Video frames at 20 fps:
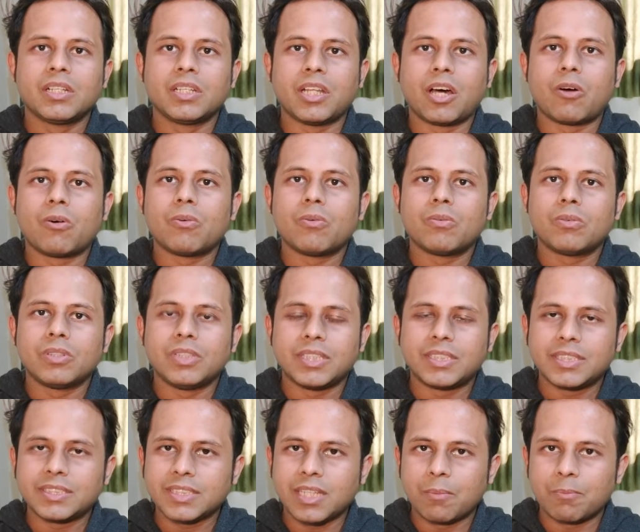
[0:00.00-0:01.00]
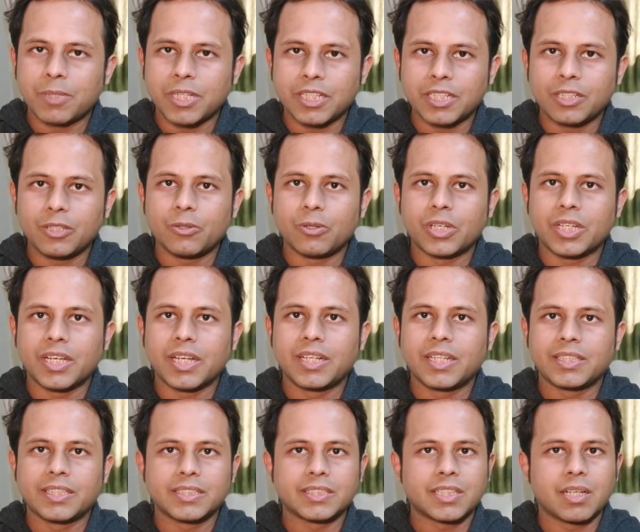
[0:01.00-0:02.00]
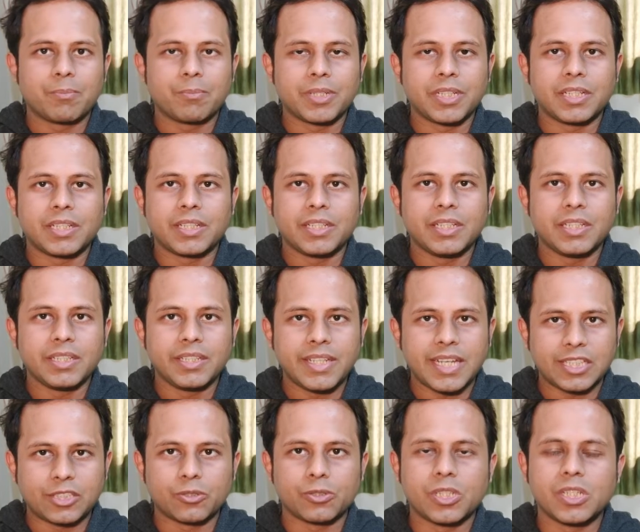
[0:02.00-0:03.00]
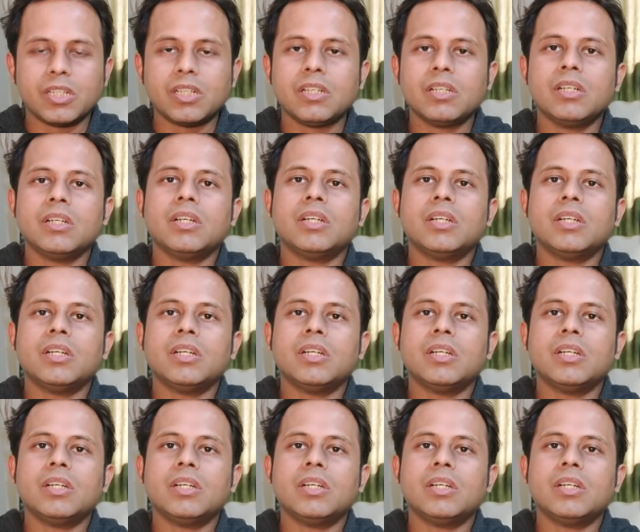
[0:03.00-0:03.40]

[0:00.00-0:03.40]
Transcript: Now, this is completely okay and this is completely natural.